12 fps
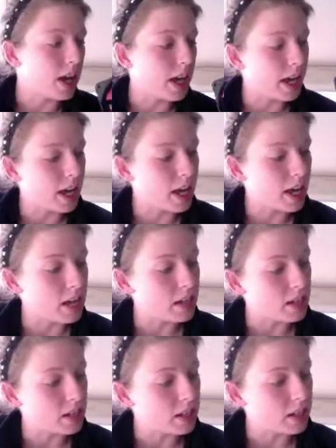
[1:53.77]

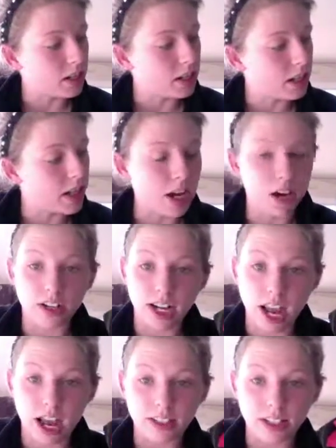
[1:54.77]
And it
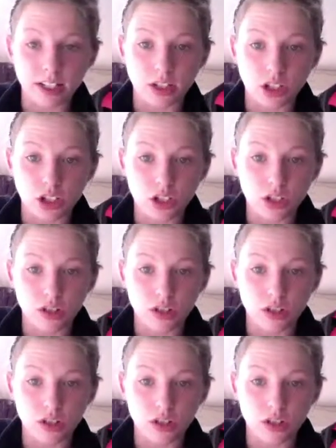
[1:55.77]
already has its